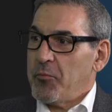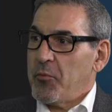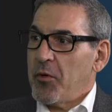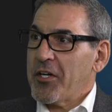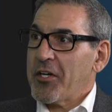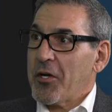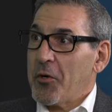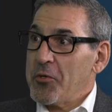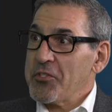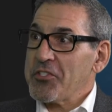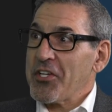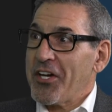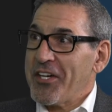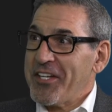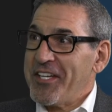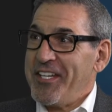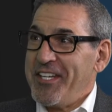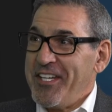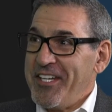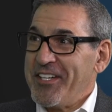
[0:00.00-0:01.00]
what goes
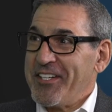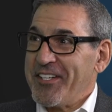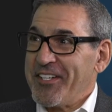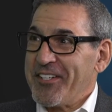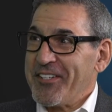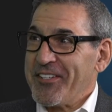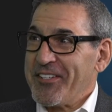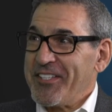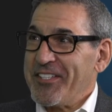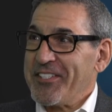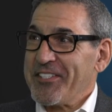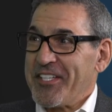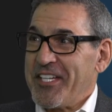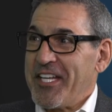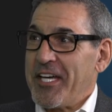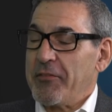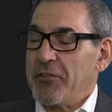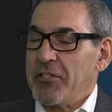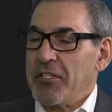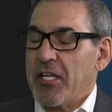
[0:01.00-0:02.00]
on here is
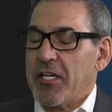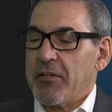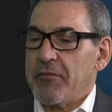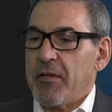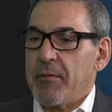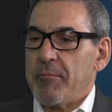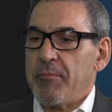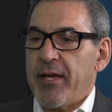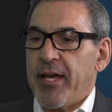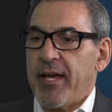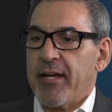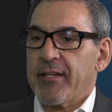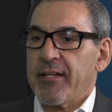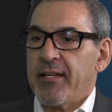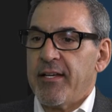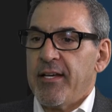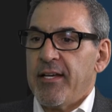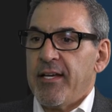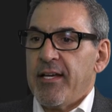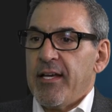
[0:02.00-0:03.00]
going to have a lot of impact.
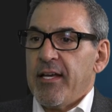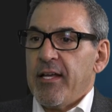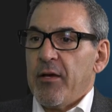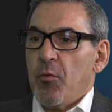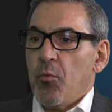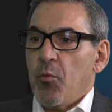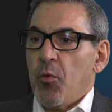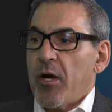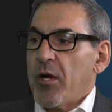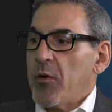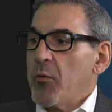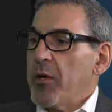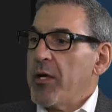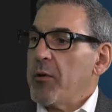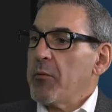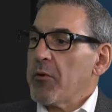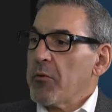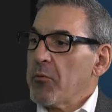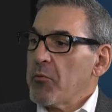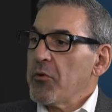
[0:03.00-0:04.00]
Where
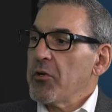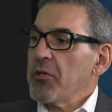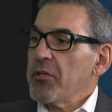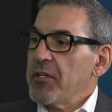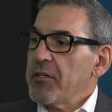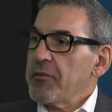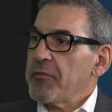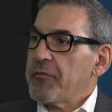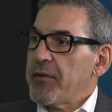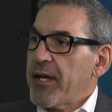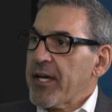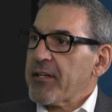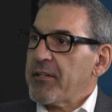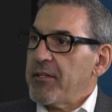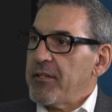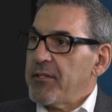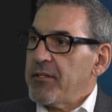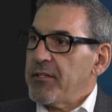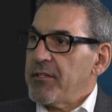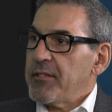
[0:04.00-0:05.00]
we were really
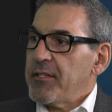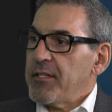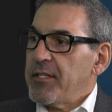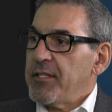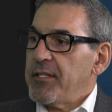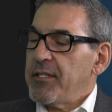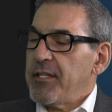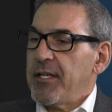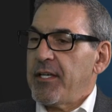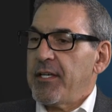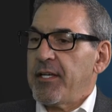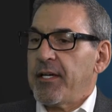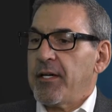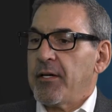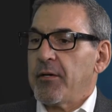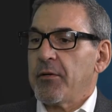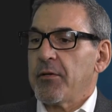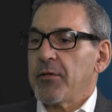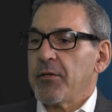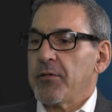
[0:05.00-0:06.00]
affected in
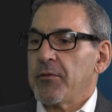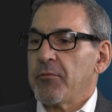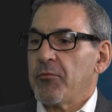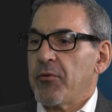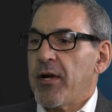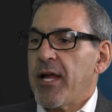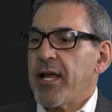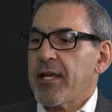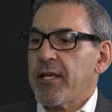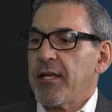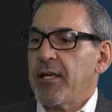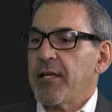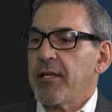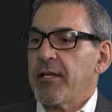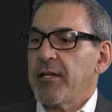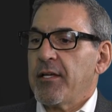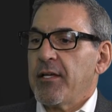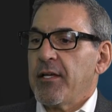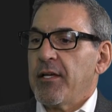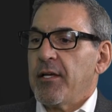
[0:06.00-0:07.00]
our
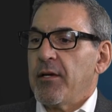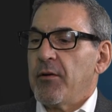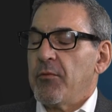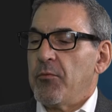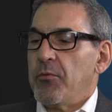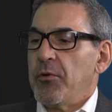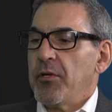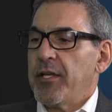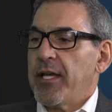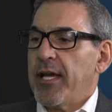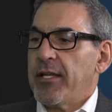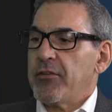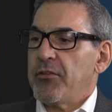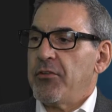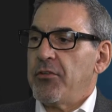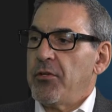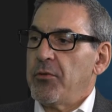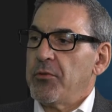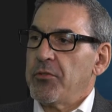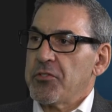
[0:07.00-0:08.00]
ranking really had
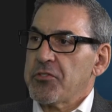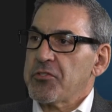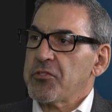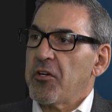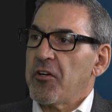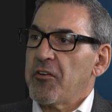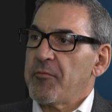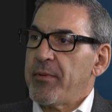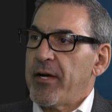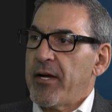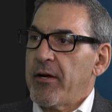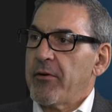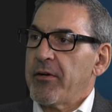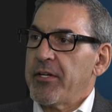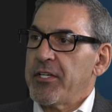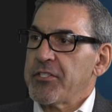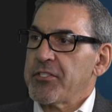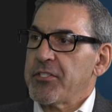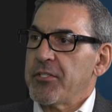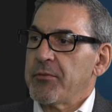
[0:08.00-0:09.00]
to do in the soft power
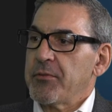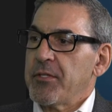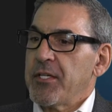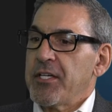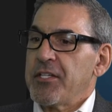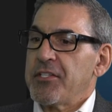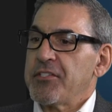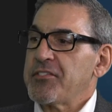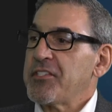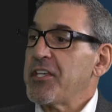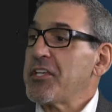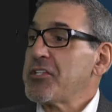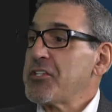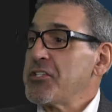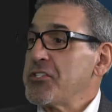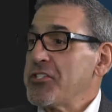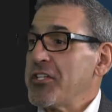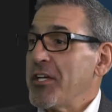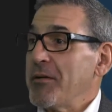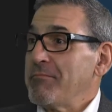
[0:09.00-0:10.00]
issue,
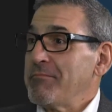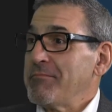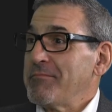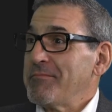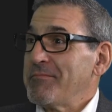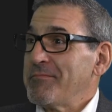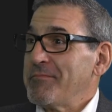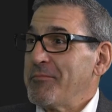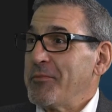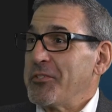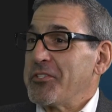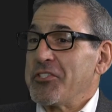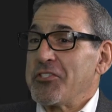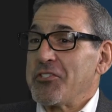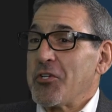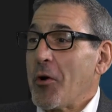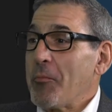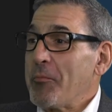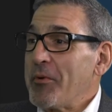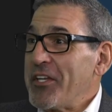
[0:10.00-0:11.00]
citizenship, which
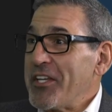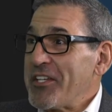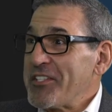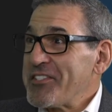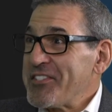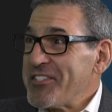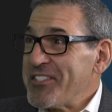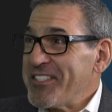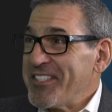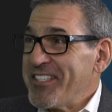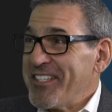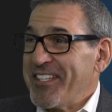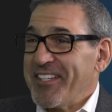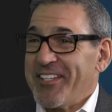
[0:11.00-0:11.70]
is openness,